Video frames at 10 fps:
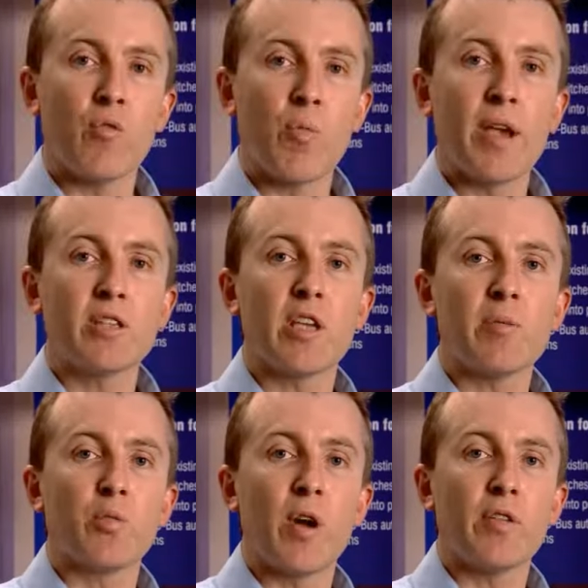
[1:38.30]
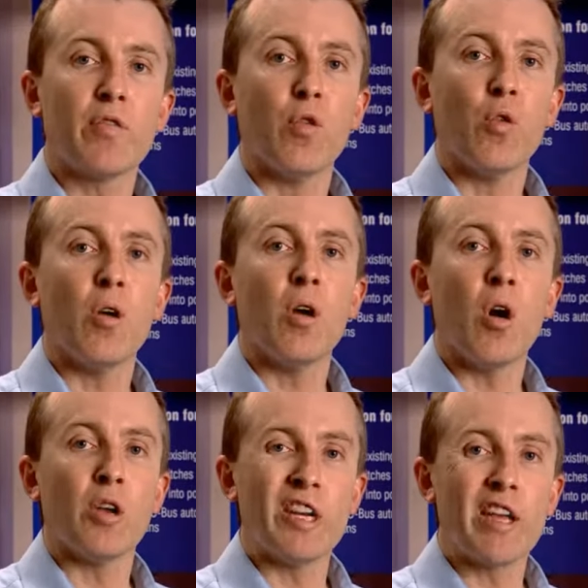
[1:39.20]
Repeat steps 1 to 4
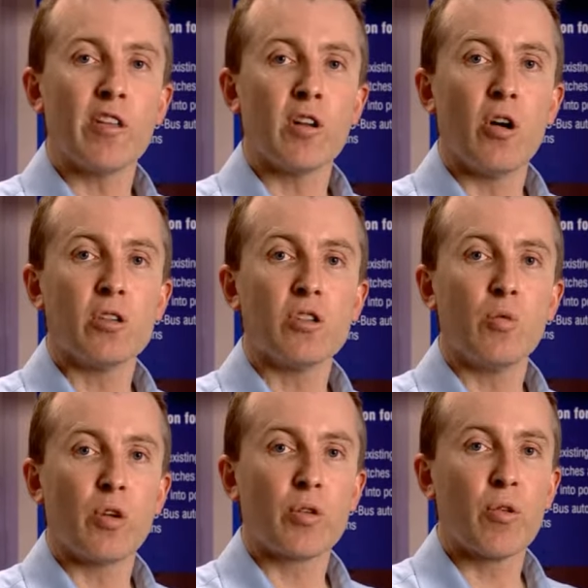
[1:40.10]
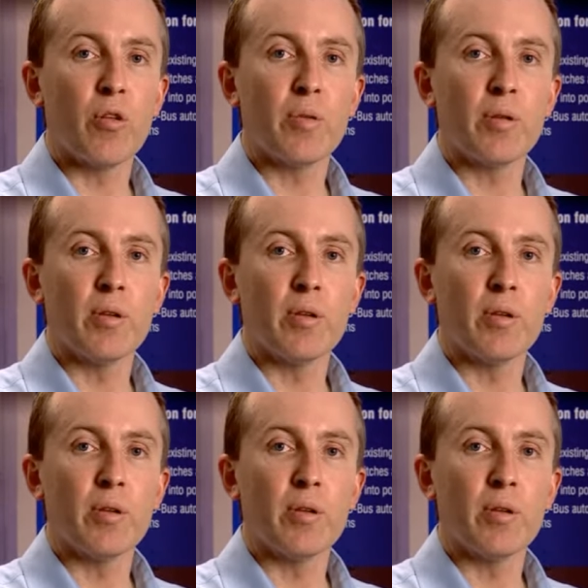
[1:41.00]
on any other lights you want to group,